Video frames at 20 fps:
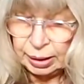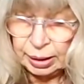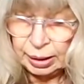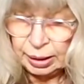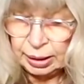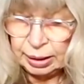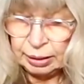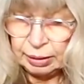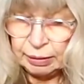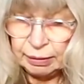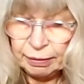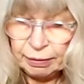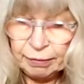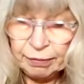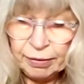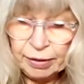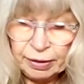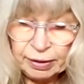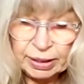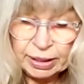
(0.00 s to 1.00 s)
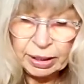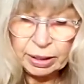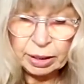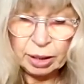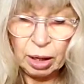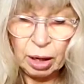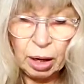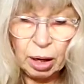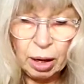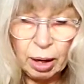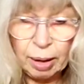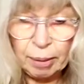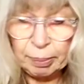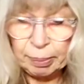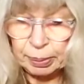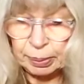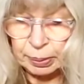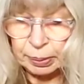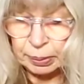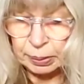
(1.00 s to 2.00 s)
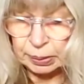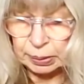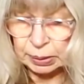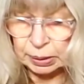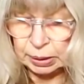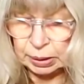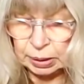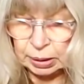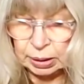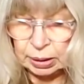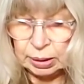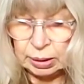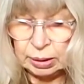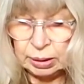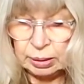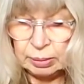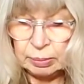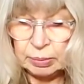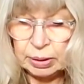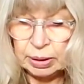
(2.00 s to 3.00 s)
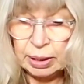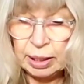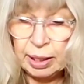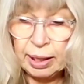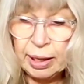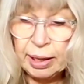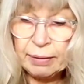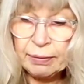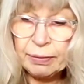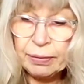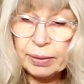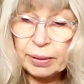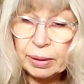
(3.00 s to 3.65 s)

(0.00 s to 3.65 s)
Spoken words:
And on the very top, I'm going to add